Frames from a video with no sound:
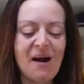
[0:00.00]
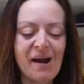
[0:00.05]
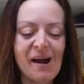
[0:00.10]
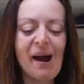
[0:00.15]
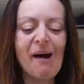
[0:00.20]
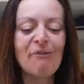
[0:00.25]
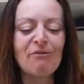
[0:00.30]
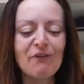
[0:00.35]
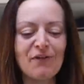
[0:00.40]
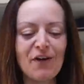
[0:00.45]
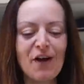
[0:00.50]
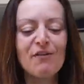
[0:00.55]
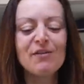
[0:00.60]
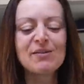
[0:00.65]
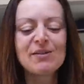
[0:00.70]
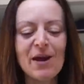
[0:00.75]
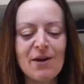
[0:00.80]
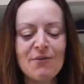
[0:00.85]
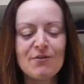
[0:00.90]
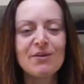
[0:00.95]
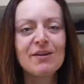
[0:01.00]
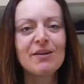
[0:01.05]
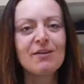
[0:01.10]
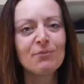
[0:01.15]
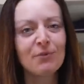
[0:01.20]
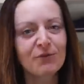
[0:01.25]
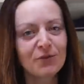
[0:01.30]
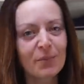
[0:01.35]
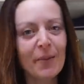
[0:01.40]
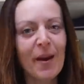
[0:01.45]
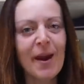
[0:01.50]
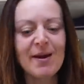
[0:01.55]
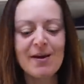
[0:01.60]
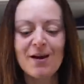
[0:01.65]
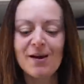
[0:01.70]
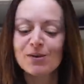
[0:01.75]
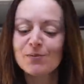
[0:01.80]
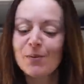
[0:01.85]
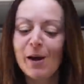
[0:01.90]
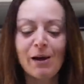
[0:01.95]
I have. I've over-savoured it with the
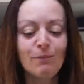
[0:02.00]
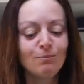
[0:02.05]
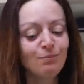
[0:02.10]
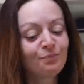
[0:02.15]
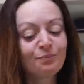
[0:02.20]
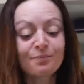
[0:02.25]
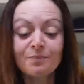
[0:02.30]
peanuts, but